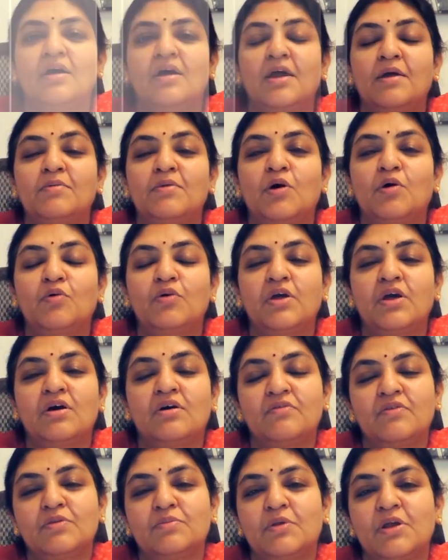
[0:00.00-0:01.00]
I am now
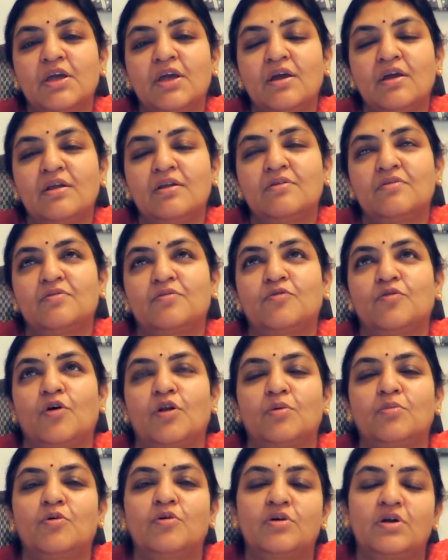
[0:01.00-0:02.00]
here with Brigade
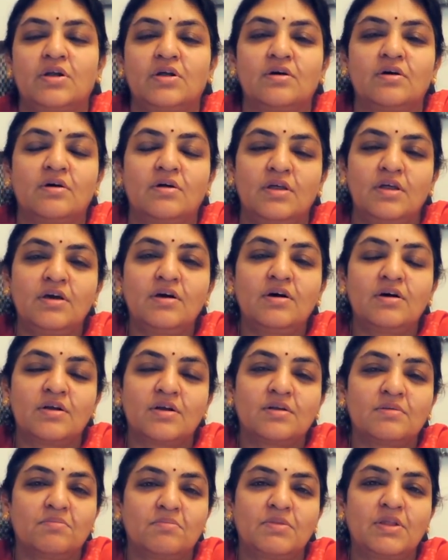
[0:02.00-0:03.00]
for about a
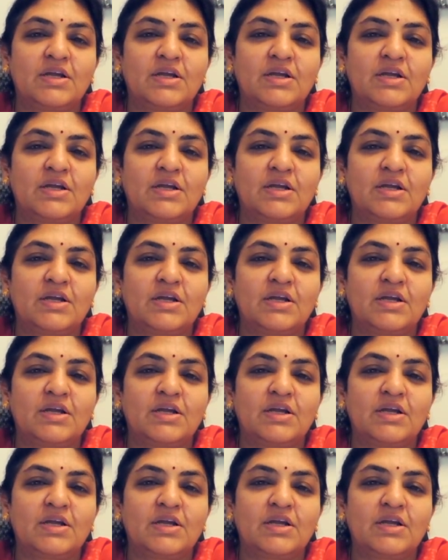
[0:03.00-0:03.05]
year.